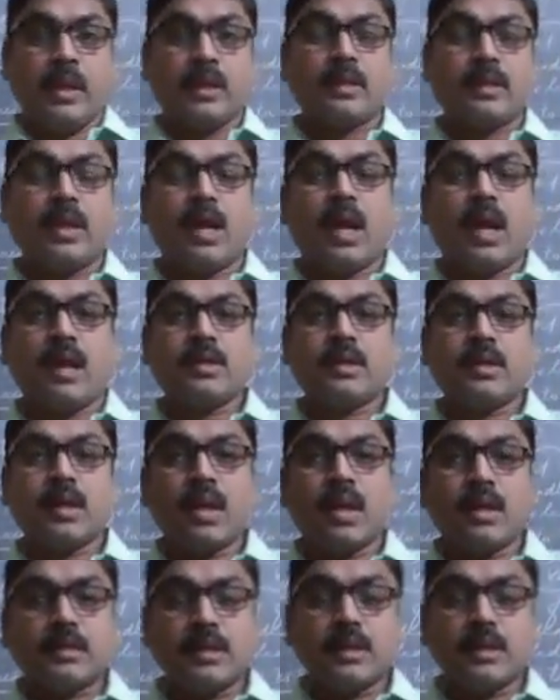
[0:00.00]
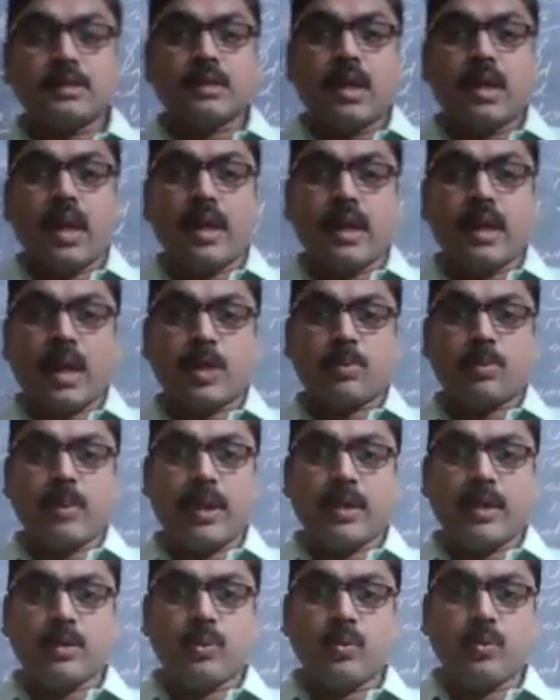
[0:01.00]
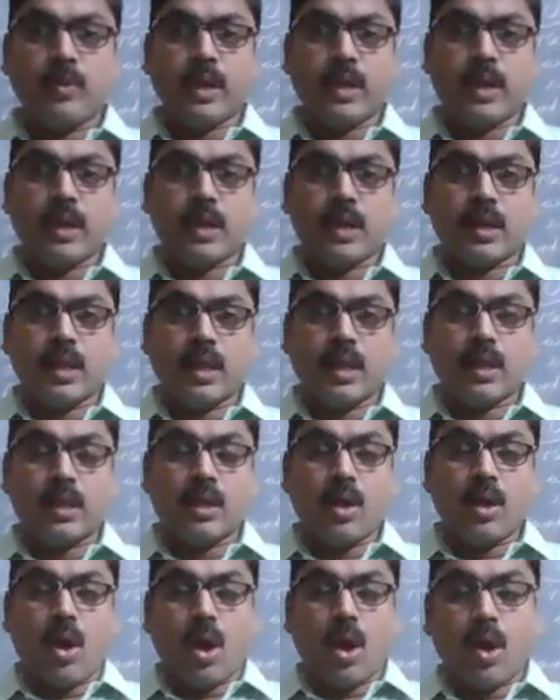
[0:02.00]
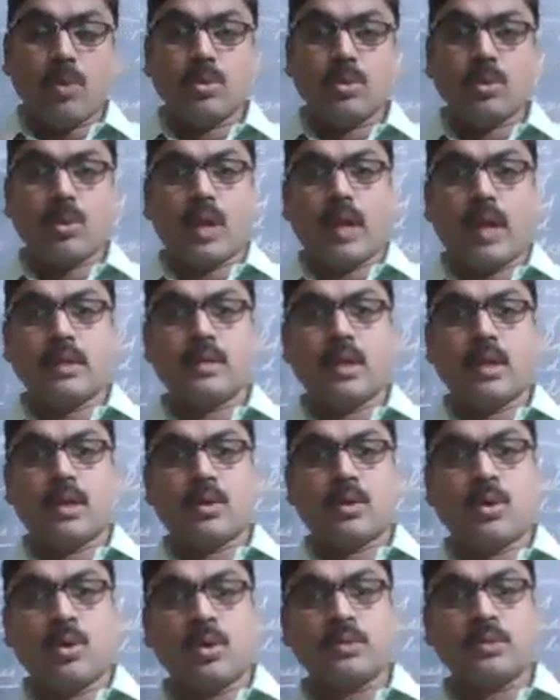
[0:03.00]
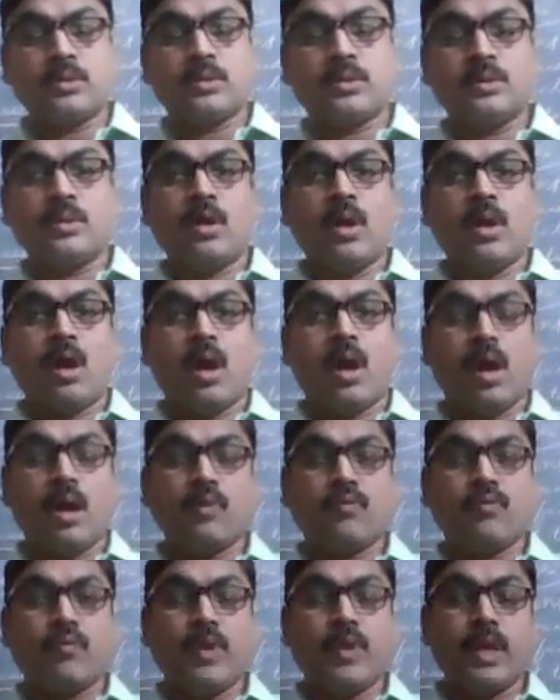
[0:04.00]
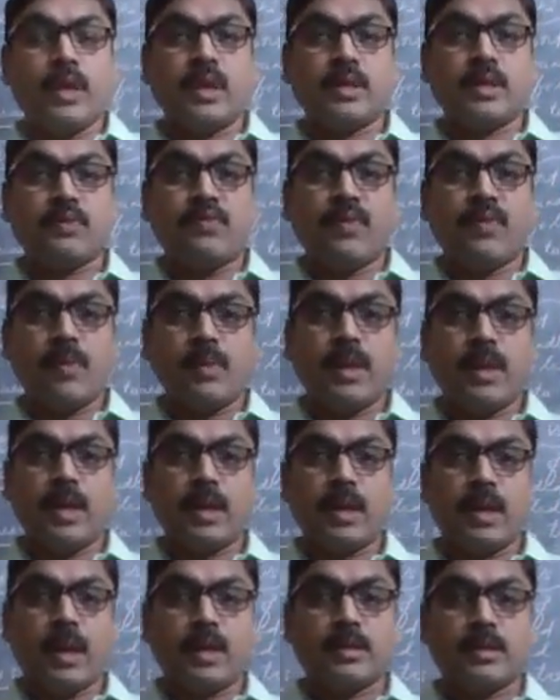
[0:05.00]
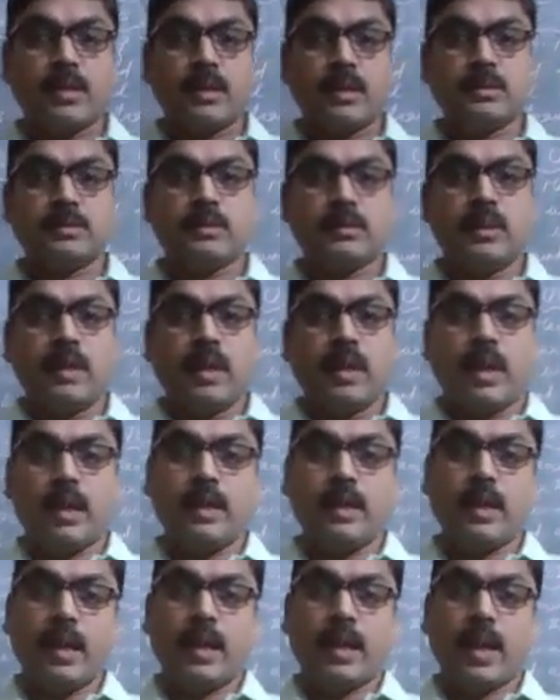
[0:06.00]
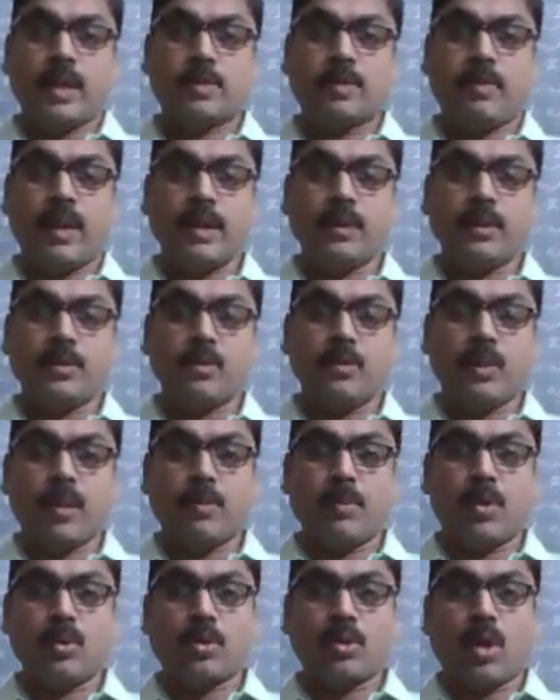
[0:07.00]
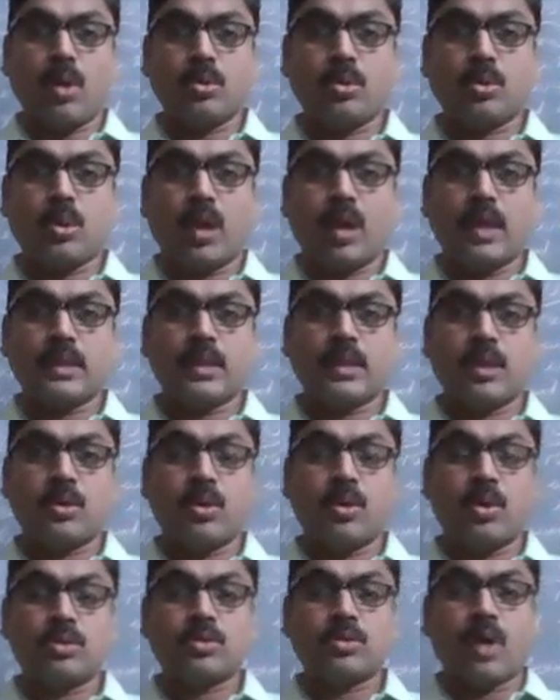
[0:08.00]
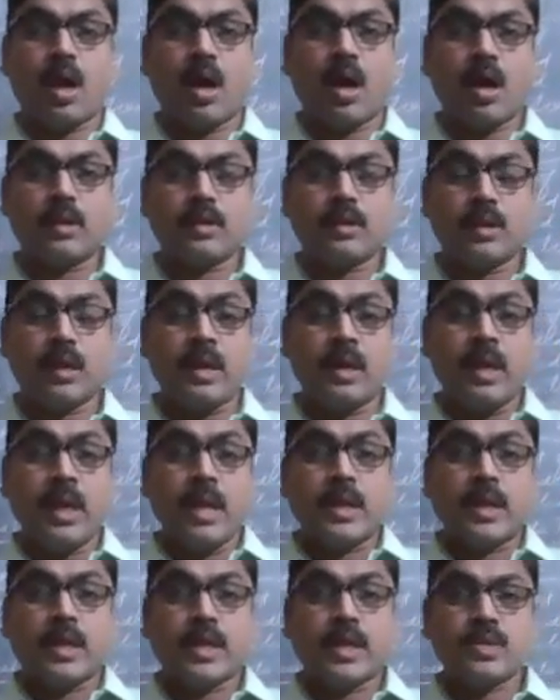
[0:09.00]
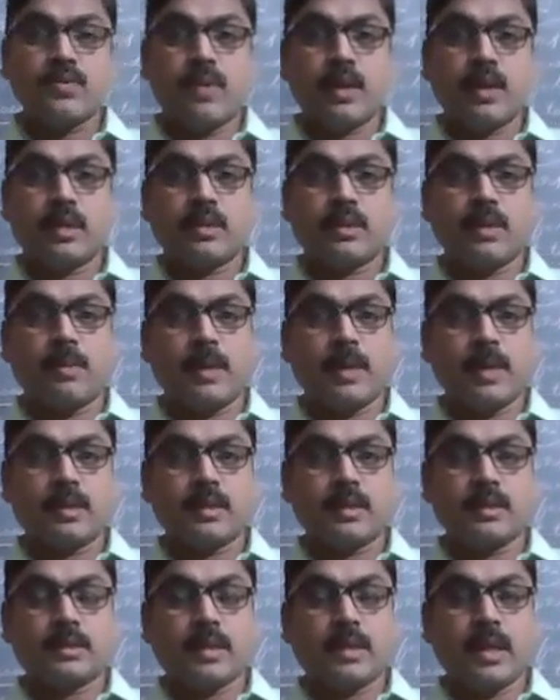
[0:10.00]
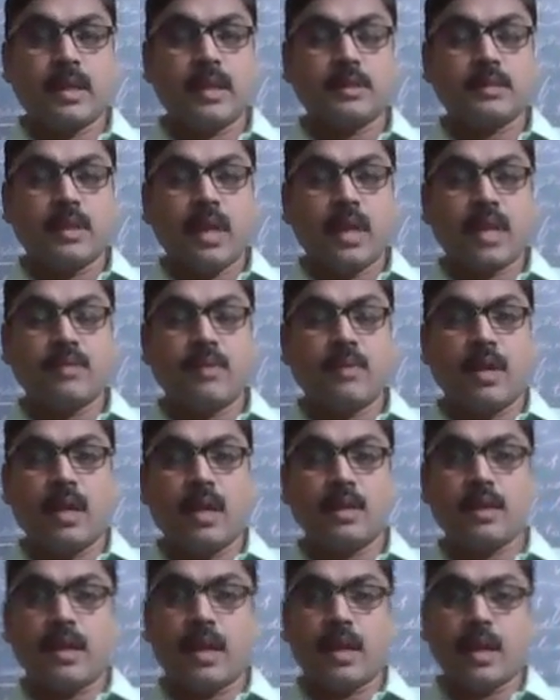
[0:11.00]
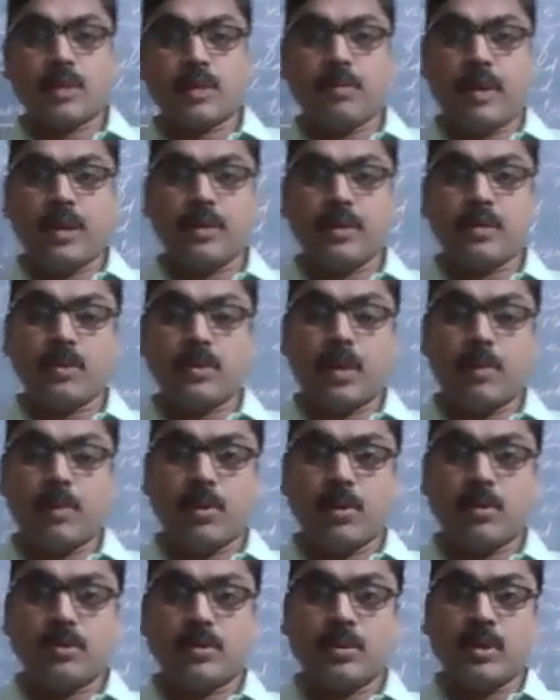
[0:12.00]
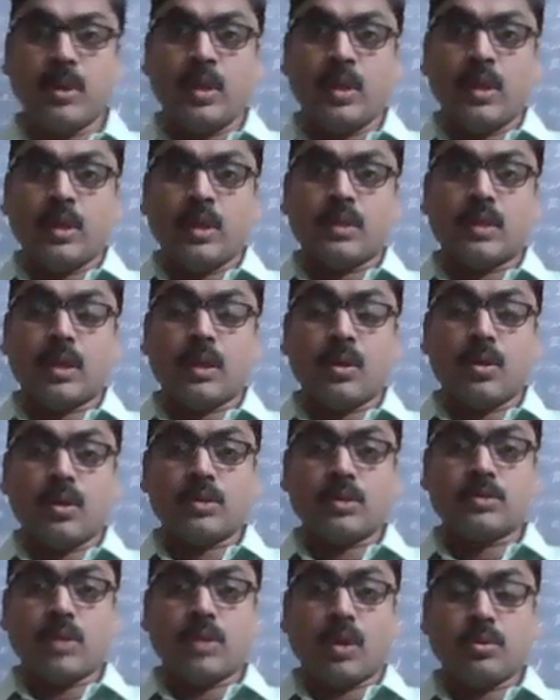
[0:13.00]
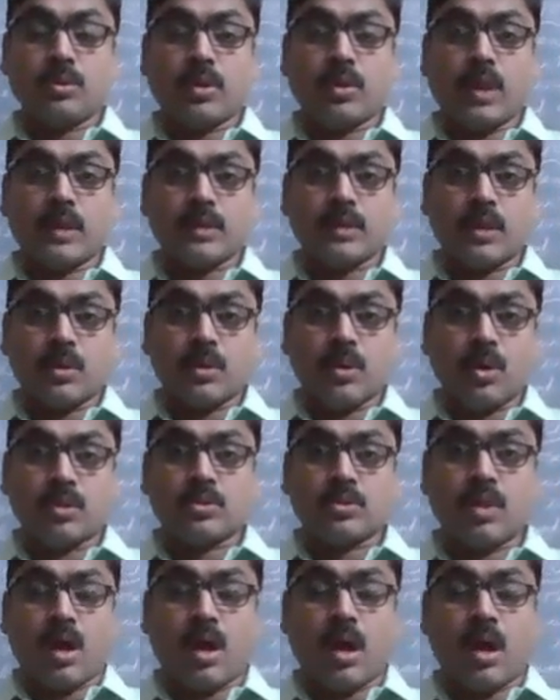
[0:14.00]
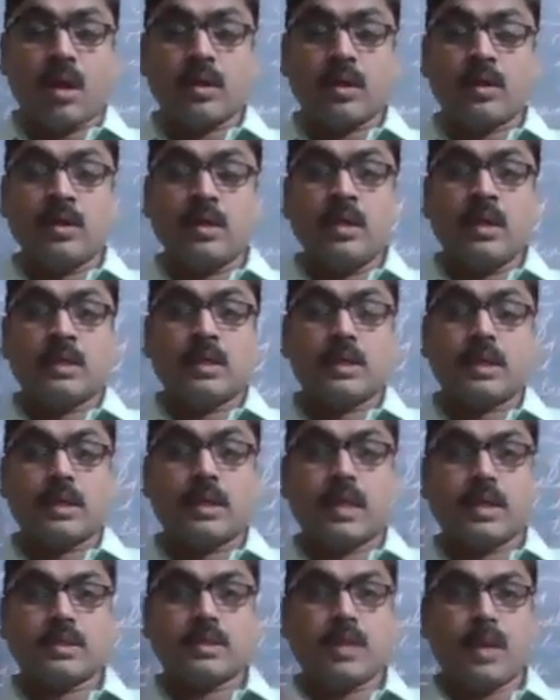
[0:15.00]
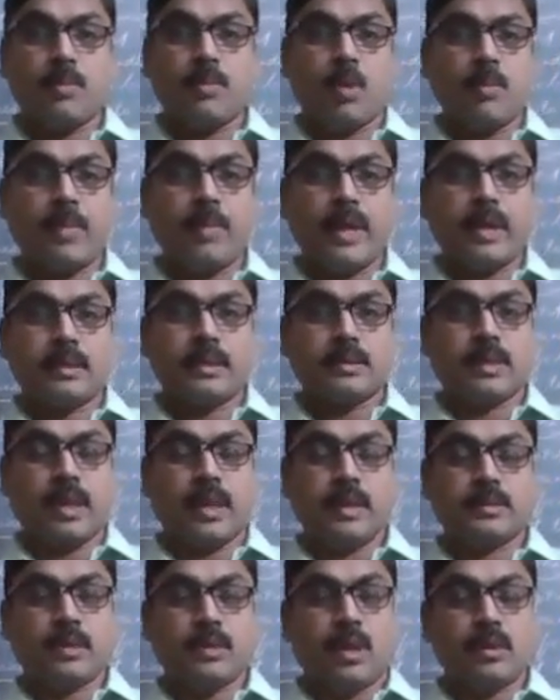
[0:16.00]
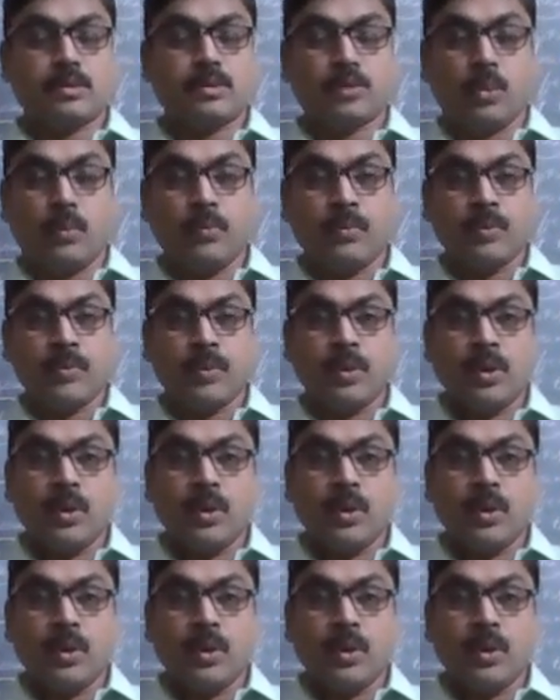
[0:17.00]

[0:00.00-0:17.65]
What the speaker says: In the last classes, I explained you very clearly how to write the notes on various familiar cases, and I explained you about how to write the notes on the case one on the Bharti's case, as well as I explained you about the note how to write the notes on that SR Bombai's case also.